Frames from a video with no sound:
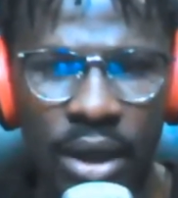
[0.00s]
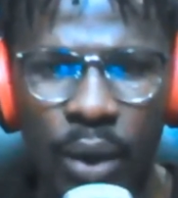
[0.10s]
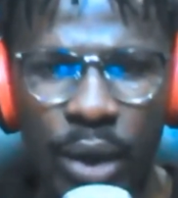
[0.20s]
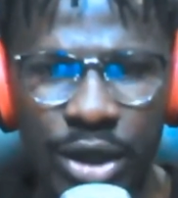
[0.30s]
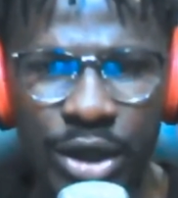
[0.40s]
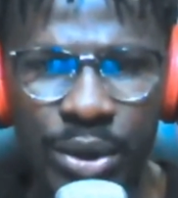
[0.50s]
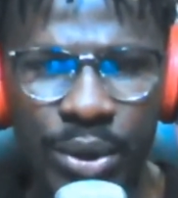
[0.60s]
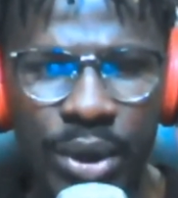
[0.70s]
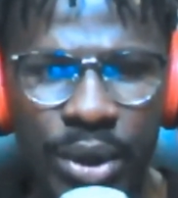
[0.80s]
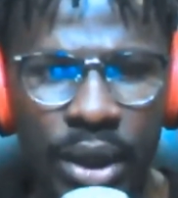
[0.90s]
when
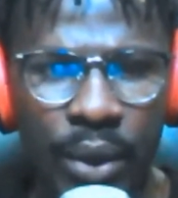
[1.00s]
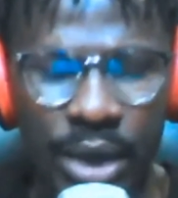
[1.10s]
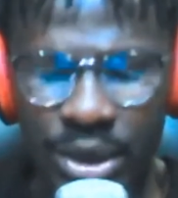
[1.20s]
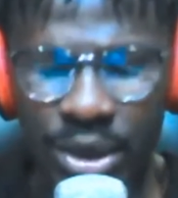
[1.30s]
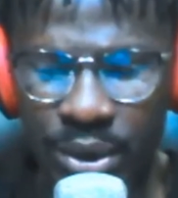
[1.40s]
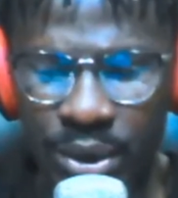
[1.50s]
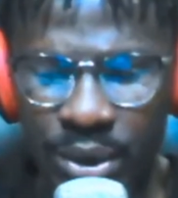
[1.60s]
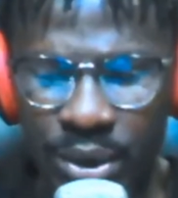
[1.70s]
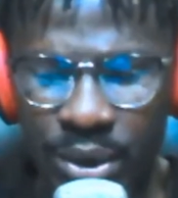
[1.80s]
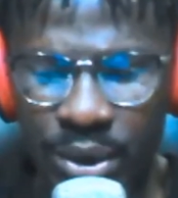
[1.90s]
you
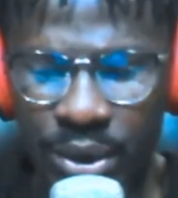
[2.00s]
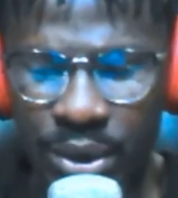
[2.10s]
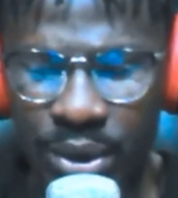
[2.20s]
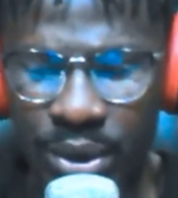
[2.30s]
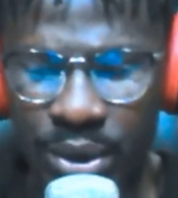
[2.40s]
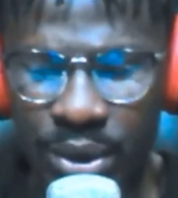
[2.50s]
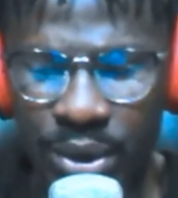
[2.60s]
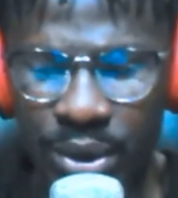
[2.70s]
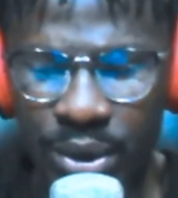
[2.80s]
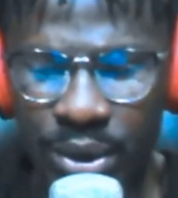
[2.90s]
render a service to someone,